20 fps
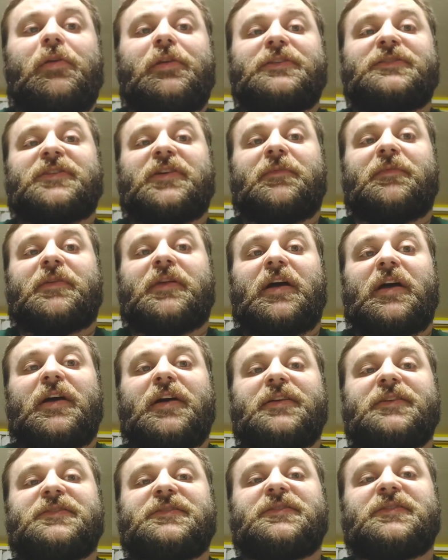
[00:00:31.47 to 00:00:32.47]
What is up,
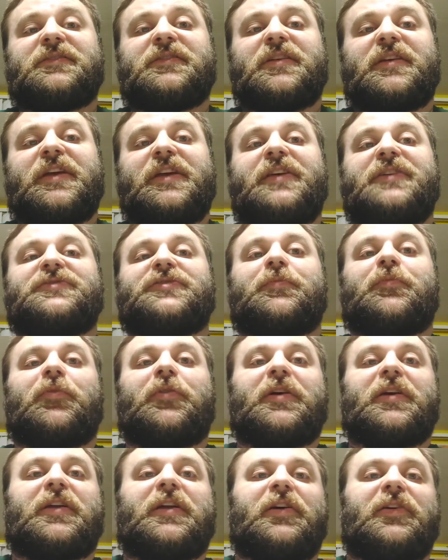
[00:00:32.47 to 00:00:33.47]
guys? It is your
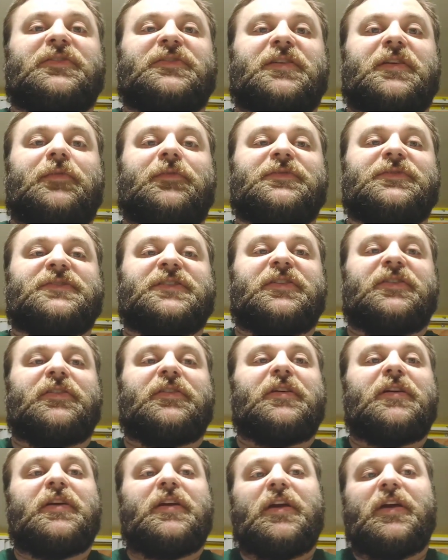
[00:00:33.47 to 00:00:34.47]
boy Kelsey Evans
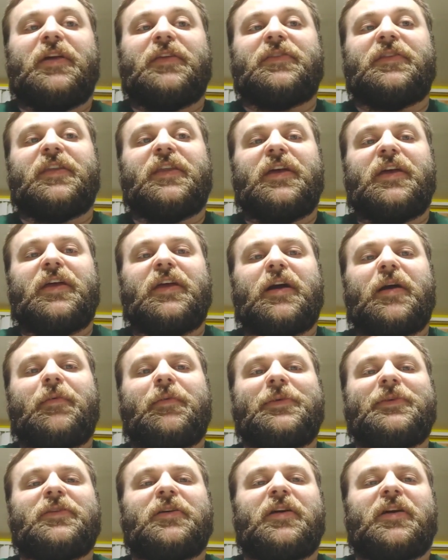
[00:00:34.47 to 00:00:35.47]
here, and today I
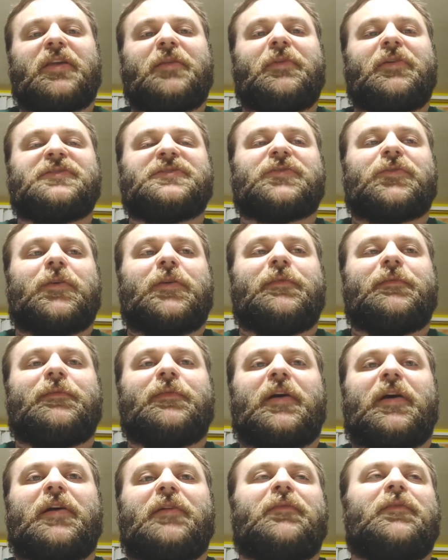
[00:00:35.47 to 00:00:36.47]
want to be talking about Scream
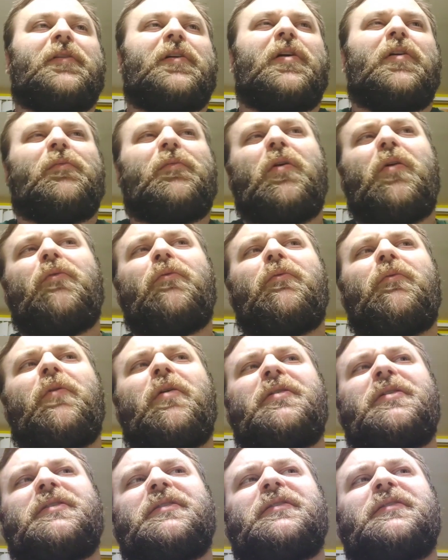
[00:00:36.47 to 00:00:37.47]
5. Well,
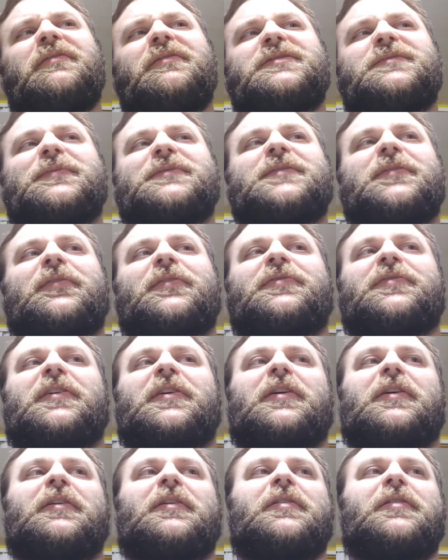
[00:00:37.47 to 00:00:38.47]
one specific
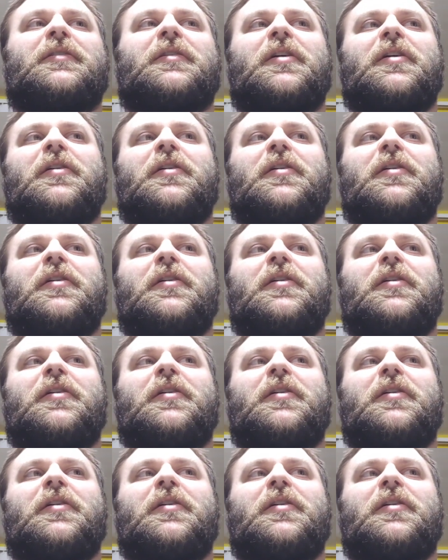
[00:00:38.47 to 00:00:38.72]
thing.